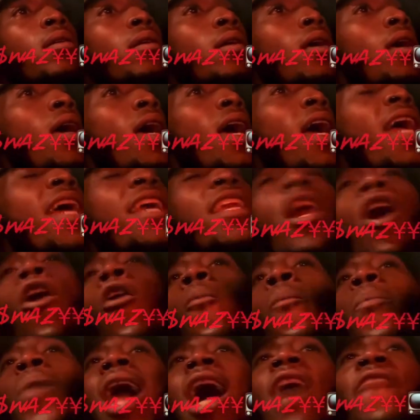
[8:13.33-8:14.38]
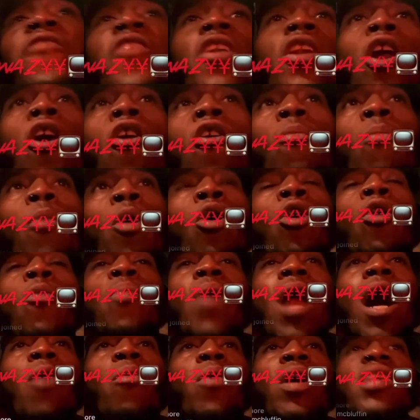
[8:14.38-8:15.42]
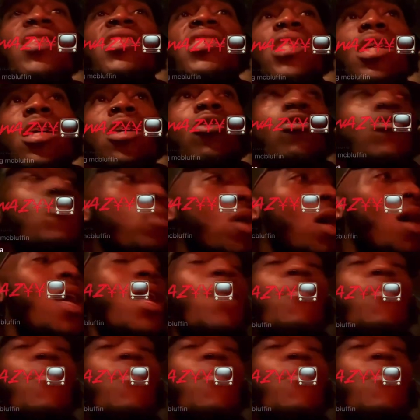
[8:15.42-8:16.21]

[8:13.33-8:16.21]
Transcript: Ain't no bluffing no more, bro. I want to see you, bro. And I'm